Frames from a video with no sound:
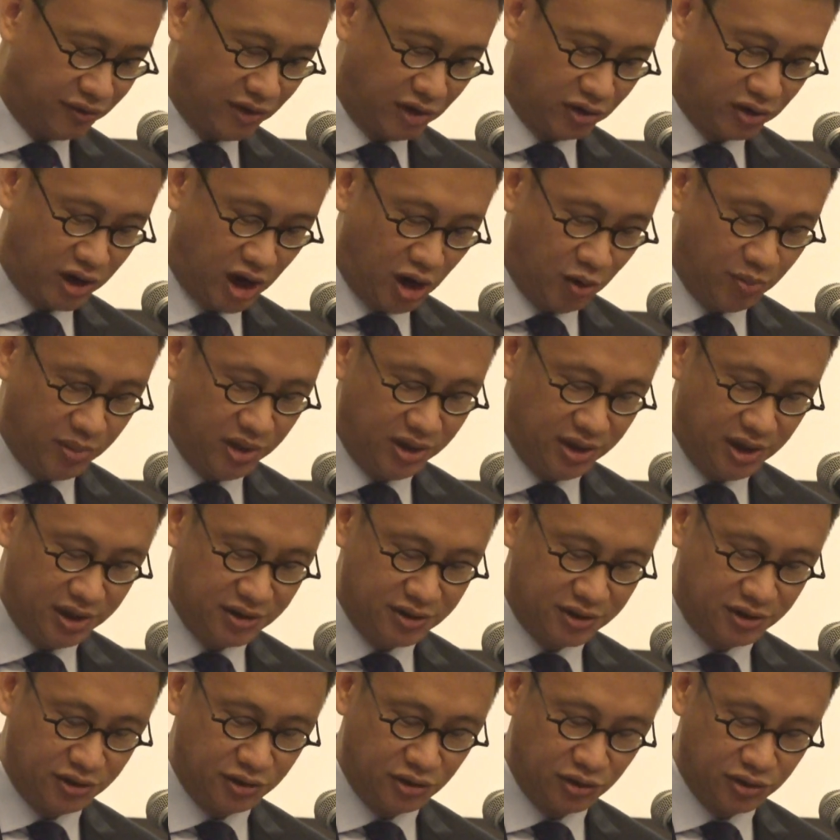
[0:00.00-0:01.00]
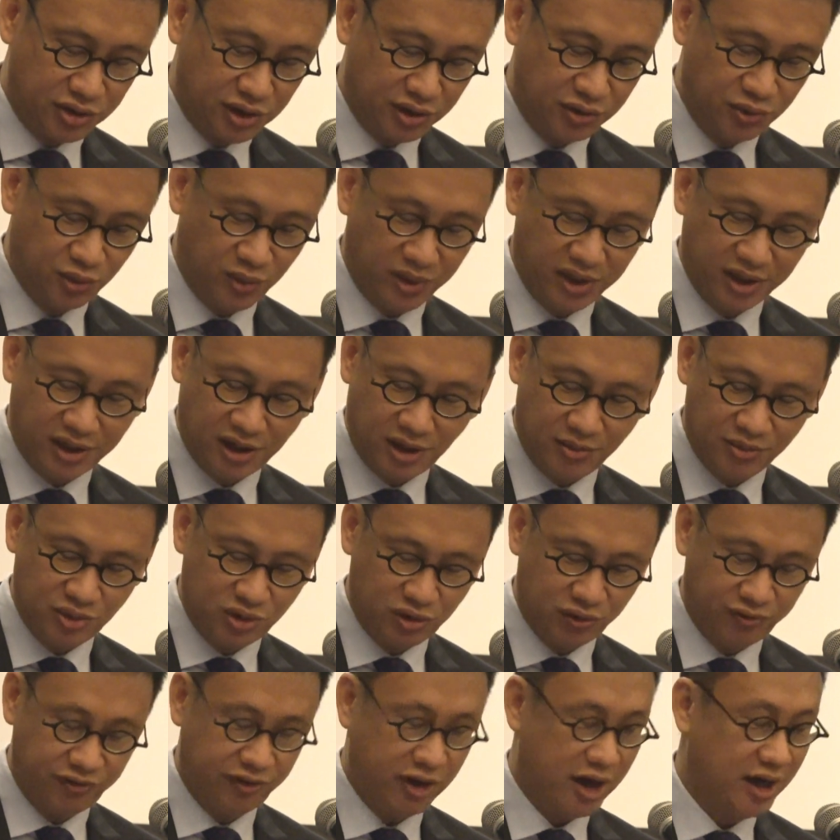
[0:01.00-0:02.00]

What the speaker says: of our government institutions when it comes to